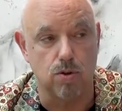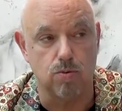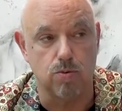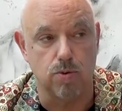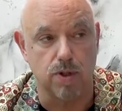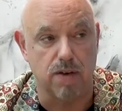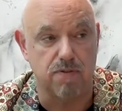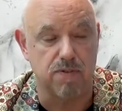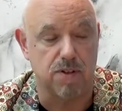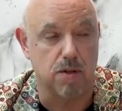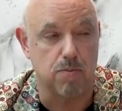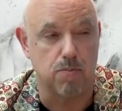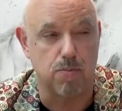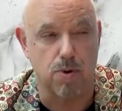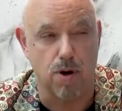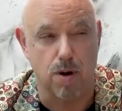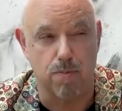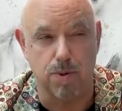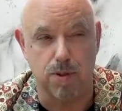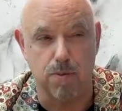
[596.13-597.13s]
We have done
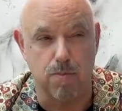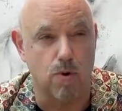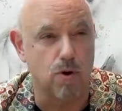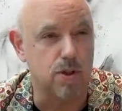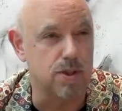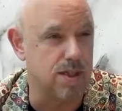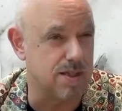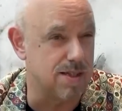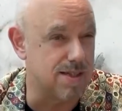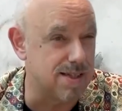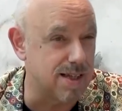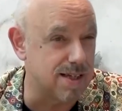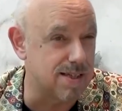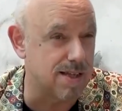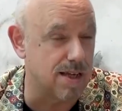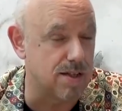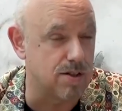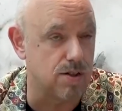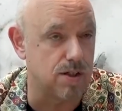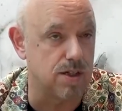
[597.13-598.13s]
probably more than
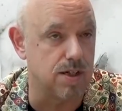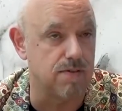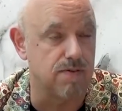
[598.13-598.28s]
600